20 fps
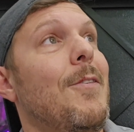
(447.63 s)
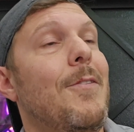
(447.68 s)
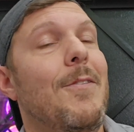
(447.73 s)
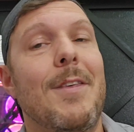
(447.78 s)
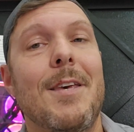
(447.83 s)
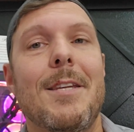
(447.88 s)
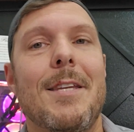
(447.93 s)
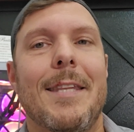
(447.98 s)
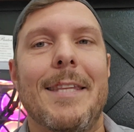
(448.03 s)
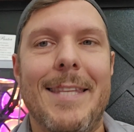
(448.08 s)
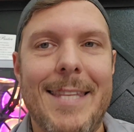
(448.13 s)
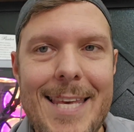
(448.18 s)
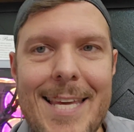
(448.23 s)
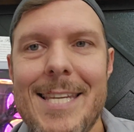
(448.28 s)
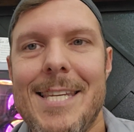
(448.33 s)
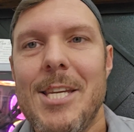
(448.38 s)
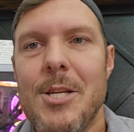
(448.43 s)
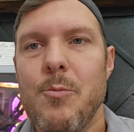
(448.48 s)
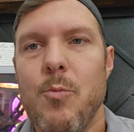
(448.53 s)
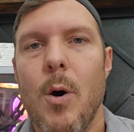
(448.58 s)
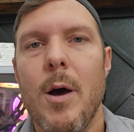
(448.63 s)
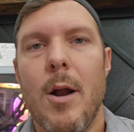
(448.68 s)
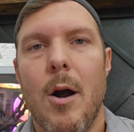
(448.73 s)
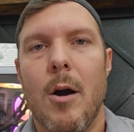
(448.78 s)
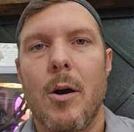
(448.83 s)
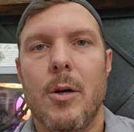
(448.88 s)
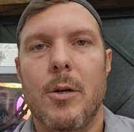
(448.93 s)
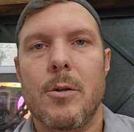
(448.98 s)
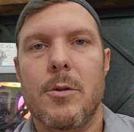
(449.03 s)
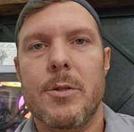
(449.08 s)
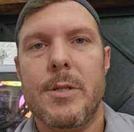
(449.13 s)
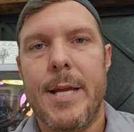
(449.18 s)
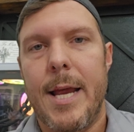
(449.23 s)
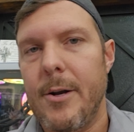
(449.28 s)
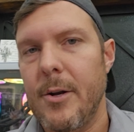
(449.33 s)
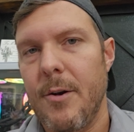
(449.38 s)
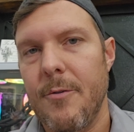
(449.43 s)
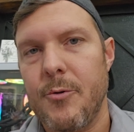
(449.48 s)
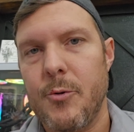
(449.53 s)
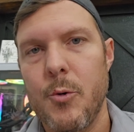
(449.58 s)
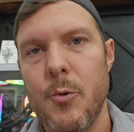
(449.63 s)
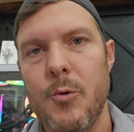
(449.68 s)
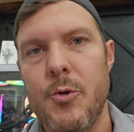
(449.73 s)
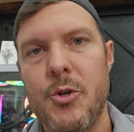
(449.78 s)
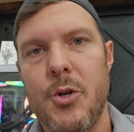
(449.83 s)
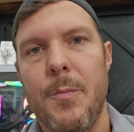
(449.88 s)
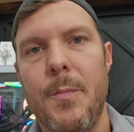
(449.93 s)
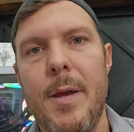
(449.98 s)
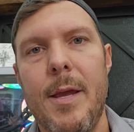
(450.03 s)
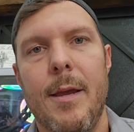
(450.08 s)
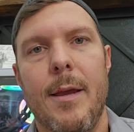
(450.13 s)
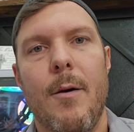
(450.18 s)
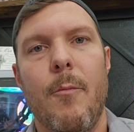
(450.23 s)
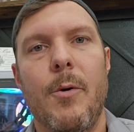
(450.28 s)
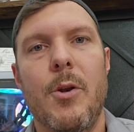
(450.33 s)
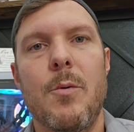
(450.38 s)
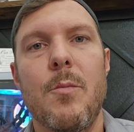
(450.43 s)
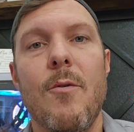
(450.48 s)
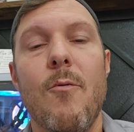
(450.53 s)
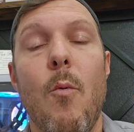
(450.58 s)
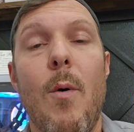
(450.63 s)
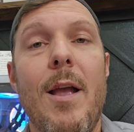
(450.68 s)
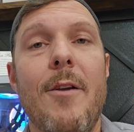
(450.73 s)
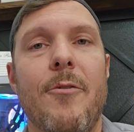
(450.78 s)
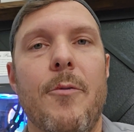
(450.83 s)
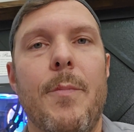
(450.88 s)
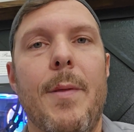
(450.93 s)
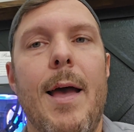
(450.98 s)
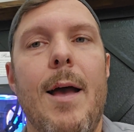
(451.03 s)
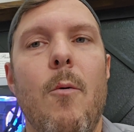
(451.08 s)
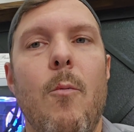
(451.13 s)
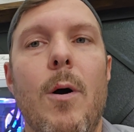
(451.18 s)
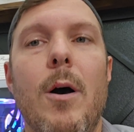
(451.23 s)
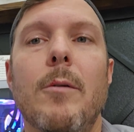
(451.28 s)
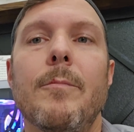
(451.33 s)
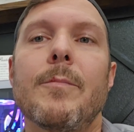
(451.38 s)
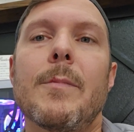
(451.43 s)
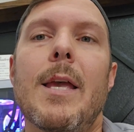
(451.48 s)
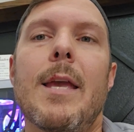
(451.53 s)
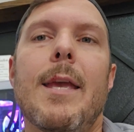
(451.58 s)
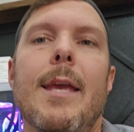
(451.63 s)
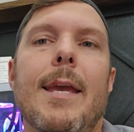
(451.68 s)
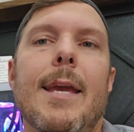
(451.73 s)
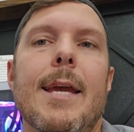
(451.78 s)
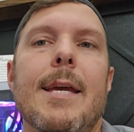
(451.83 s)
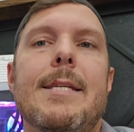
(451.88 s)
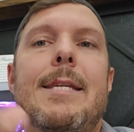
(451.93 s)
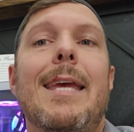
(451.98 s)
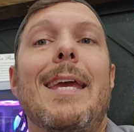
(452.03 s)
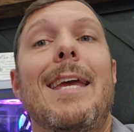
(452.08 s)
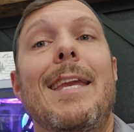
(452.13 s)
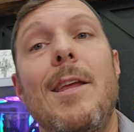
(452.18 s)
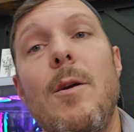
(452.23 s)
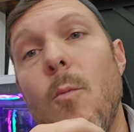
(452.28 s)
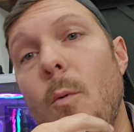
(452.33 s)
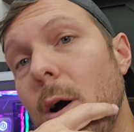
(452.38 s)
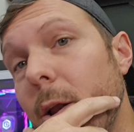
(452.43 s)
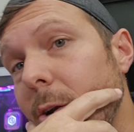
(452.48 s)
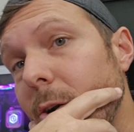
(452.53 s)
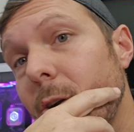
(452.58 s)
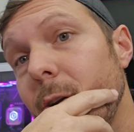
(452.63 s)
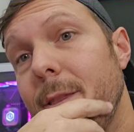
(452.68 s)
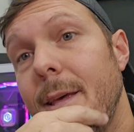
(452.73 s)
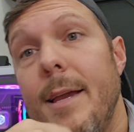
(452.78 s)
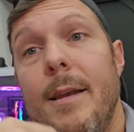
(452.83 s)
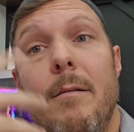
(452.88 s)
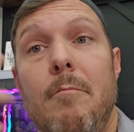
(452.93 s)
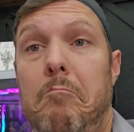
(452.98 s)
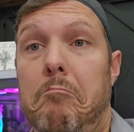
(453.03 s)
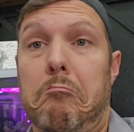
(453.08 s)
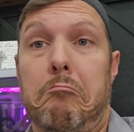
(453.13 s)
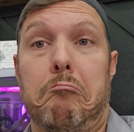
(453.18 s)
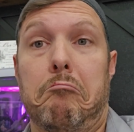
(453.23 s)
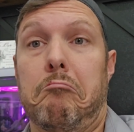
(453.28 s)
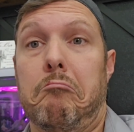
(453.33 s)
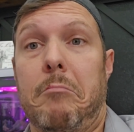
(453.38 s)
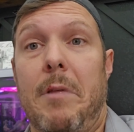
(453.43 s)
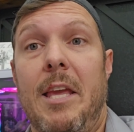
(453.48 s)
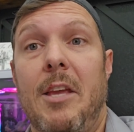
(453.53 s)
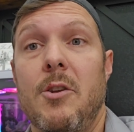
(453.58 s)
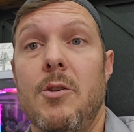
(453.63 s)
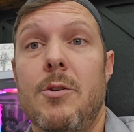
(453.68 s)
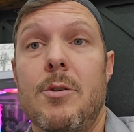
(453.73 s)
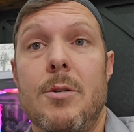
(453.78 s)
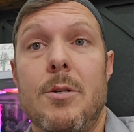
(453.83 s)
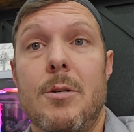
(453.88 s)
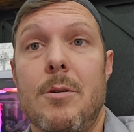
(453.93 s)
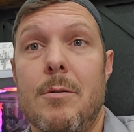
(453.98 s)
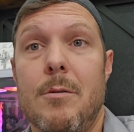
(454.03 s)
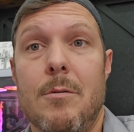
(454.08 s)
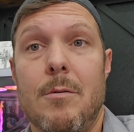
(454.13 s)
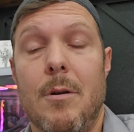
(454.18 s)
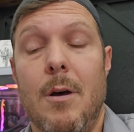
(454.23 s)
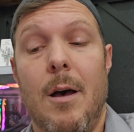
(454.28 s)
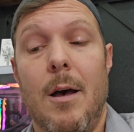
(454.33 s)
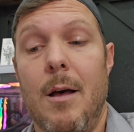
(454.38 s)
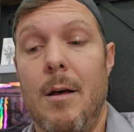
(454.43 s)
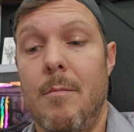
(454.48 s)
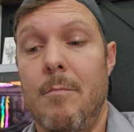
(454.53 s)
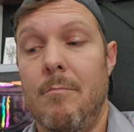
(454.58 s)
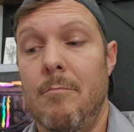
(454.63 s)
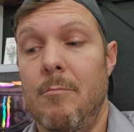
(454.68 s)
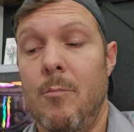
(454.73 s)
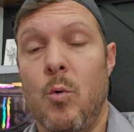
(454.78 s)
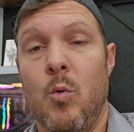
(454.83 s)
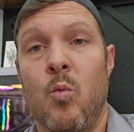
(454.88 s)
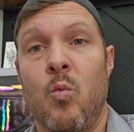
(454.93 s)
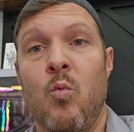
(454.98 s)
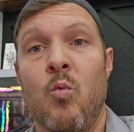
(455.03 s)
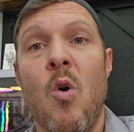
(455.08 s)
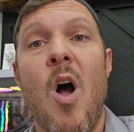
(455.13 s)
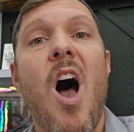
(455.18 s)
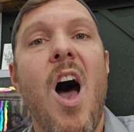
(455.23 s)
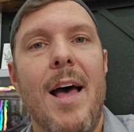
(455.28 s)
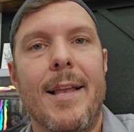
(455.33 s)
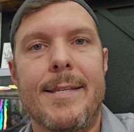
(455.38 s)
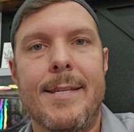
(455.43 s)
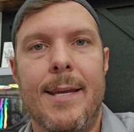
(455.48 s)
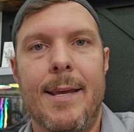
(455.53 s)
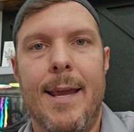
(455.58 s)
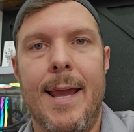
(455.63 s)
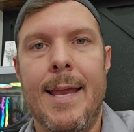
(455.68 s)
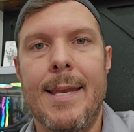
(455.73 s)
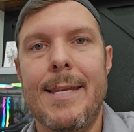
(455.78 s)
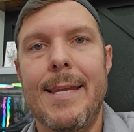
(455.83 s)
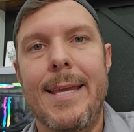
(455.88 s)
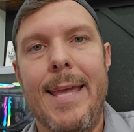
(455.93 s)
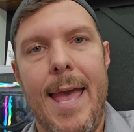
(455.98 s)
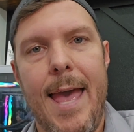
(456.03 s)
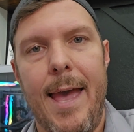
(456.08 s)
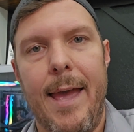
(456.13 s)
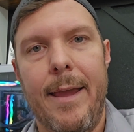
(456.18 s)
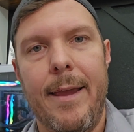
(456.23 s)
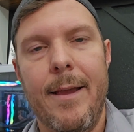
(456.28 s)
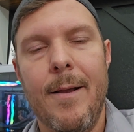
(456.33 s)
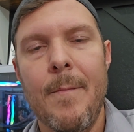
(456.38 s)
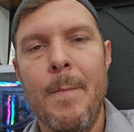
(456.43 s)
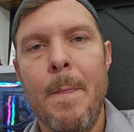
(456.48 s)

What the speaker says: this is what our standard of truth should be. And when you move away from that, well, is it any wonder that things rot and decay?